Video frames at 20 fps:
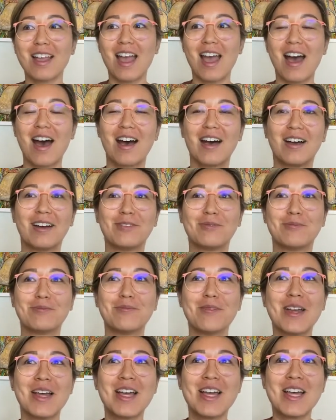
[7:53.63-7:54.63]

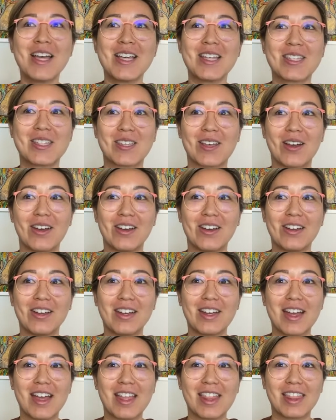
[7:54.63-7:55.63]
So
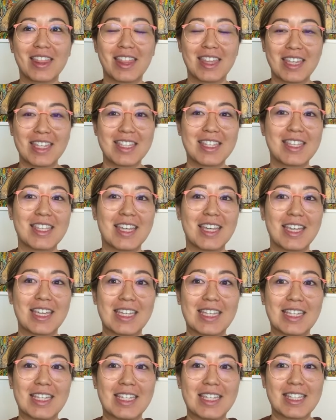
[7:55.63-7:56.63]
this
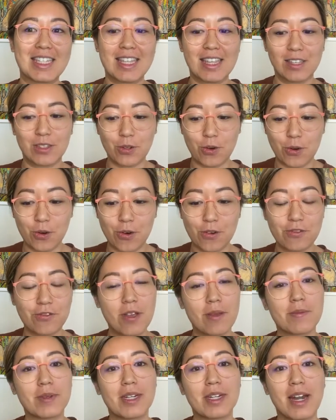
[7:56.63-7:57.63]
is your
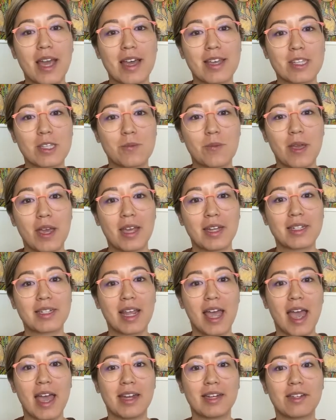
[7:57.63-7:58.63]
feminine aspect,
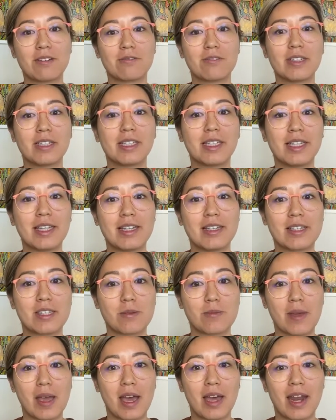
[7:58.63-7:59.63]
and it really is
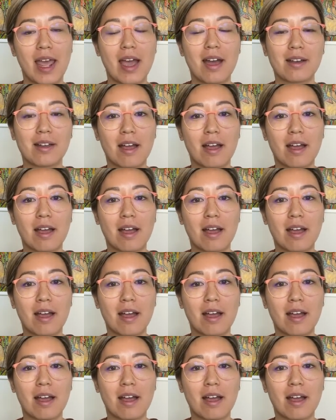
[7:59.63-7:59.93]
about how